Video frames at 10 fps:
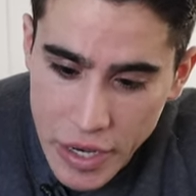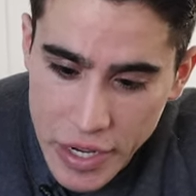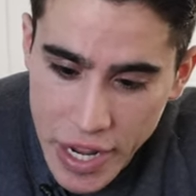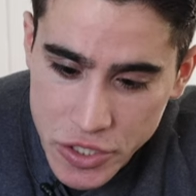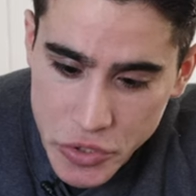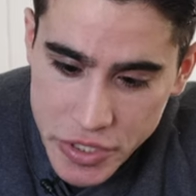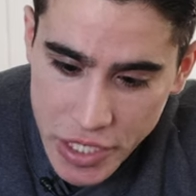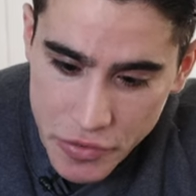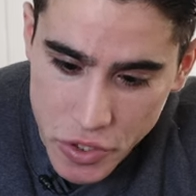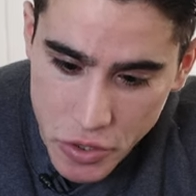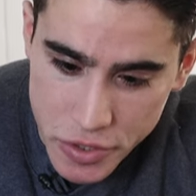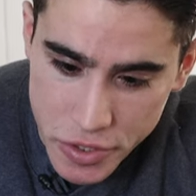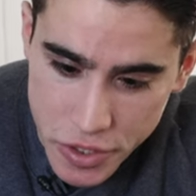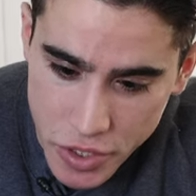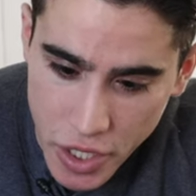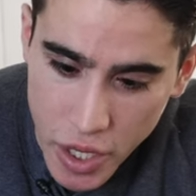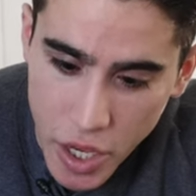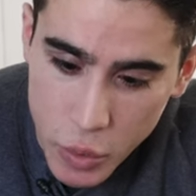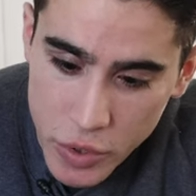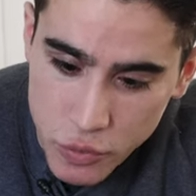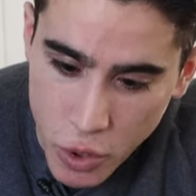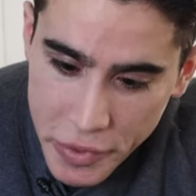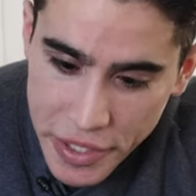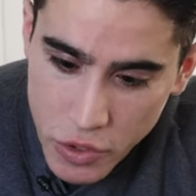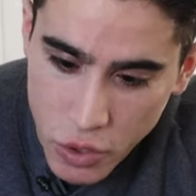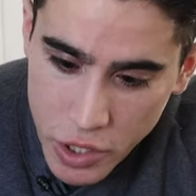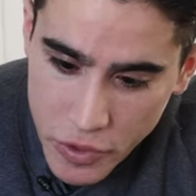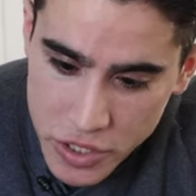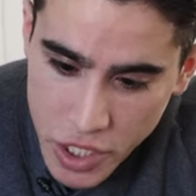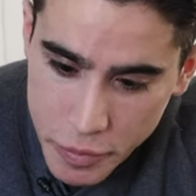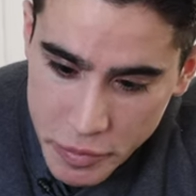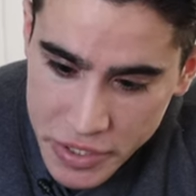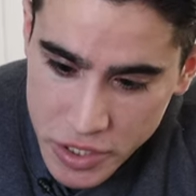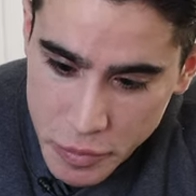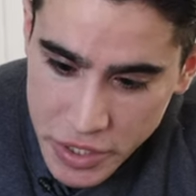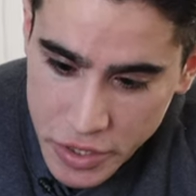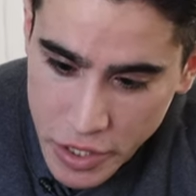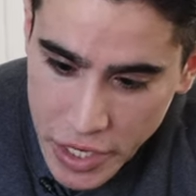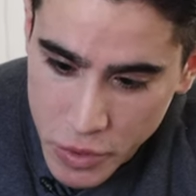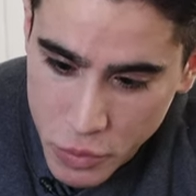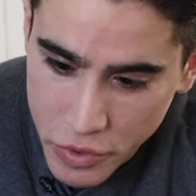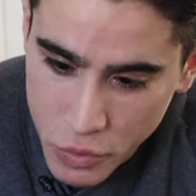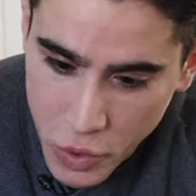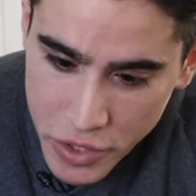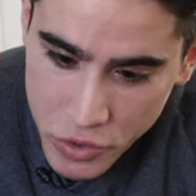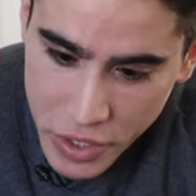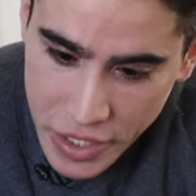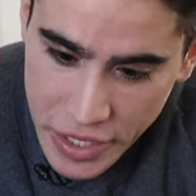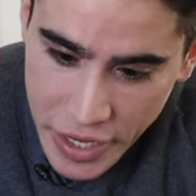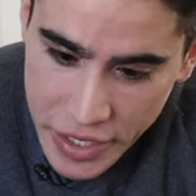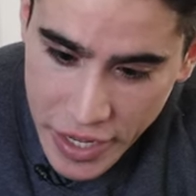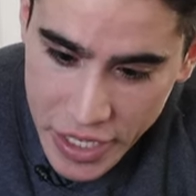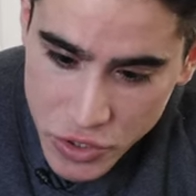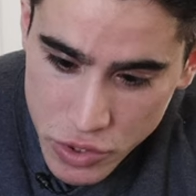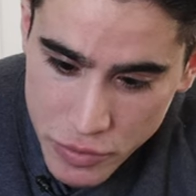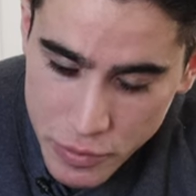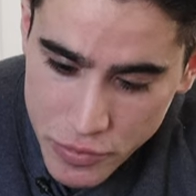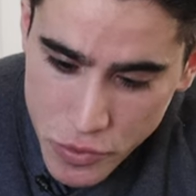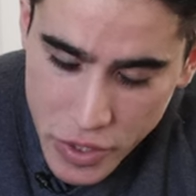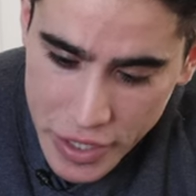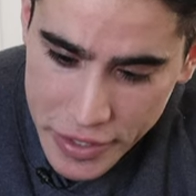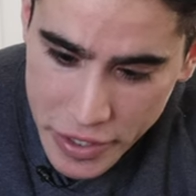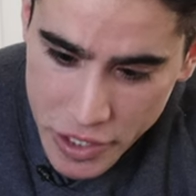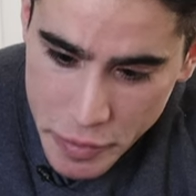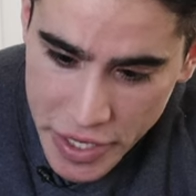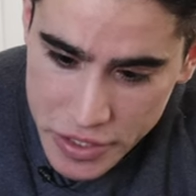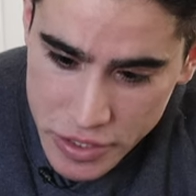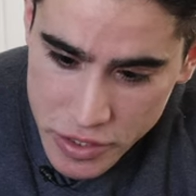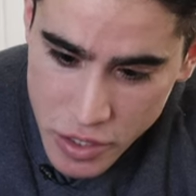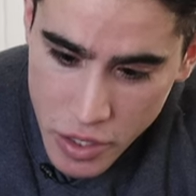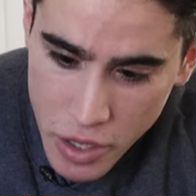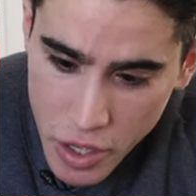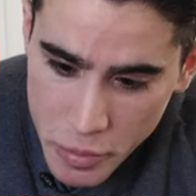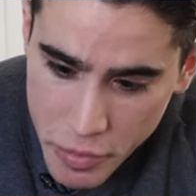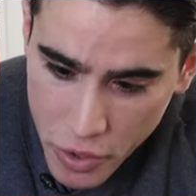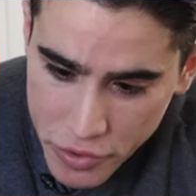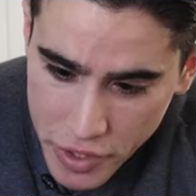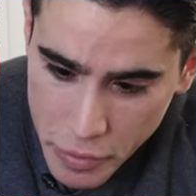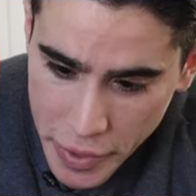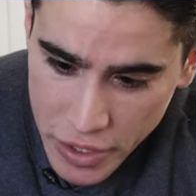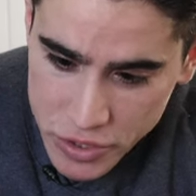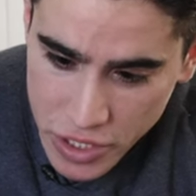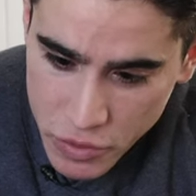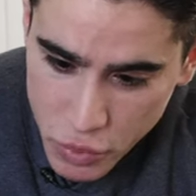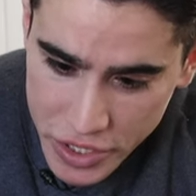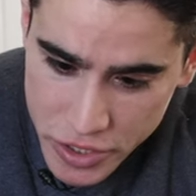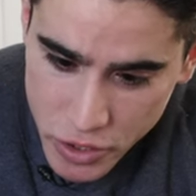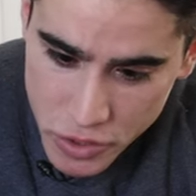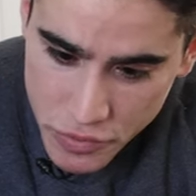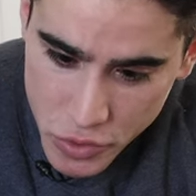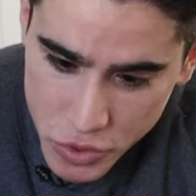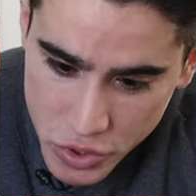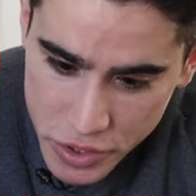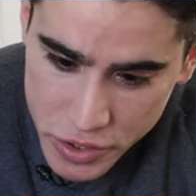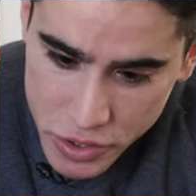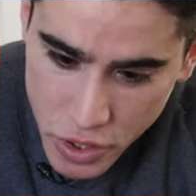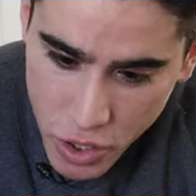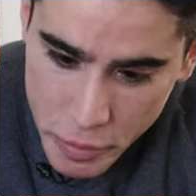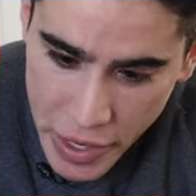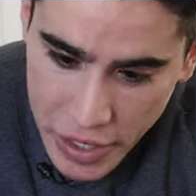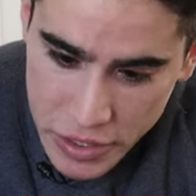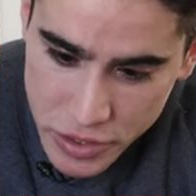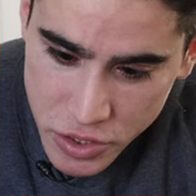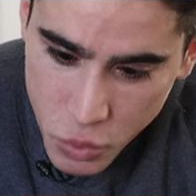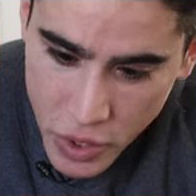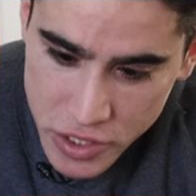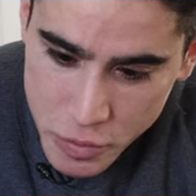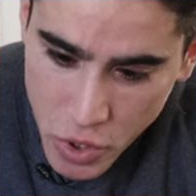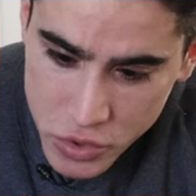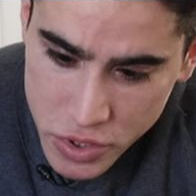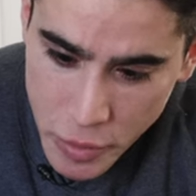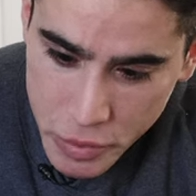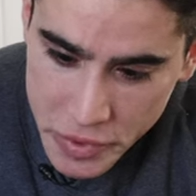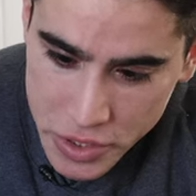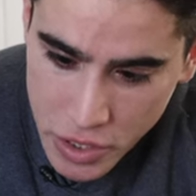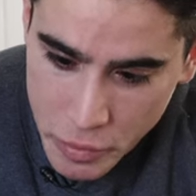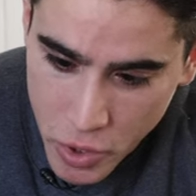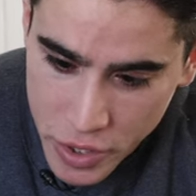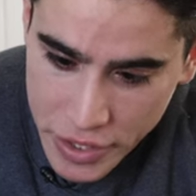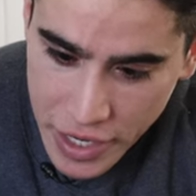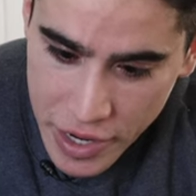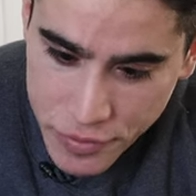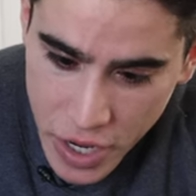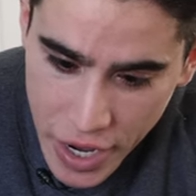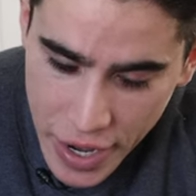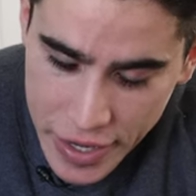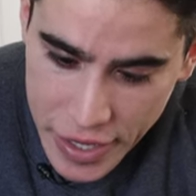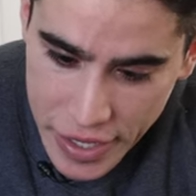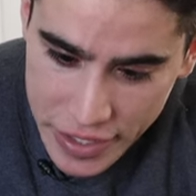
Natural safe dosage. We formulate all of our supplements to be in line with what you can get naturally from food on a daily basis. Both the amounts and ratios of nutrients are balanced, whereas most supplements on the market have high,